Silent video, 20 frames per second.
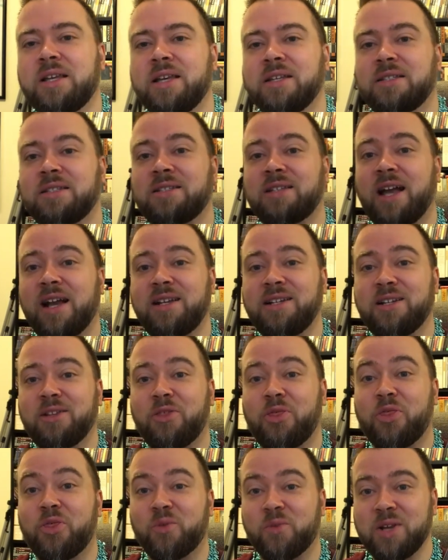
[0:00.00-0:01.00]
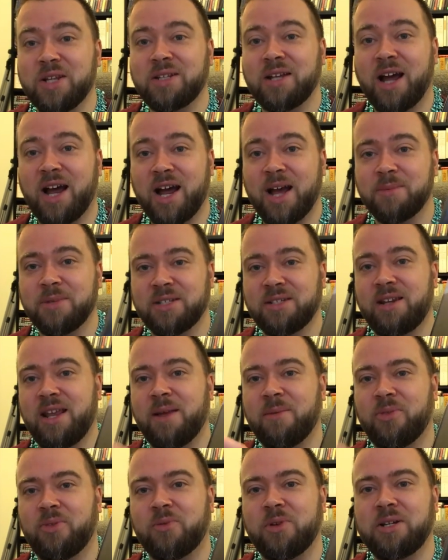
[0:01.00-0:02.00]
he had signed it three times, his
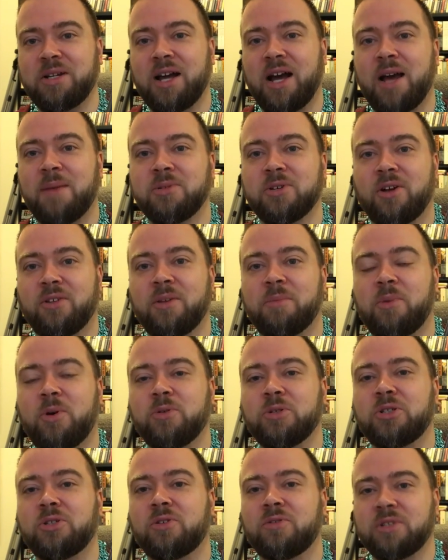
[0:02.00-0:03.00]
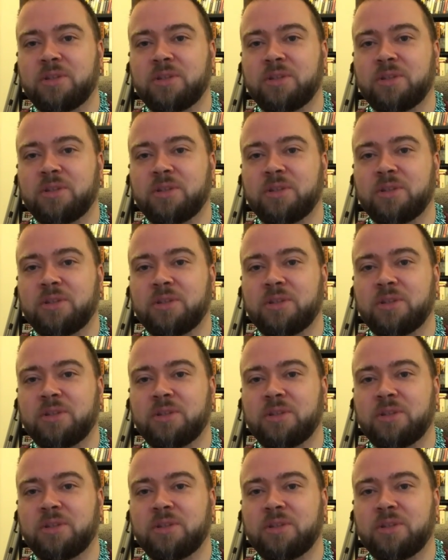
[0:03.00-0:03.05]
name three times on the poster.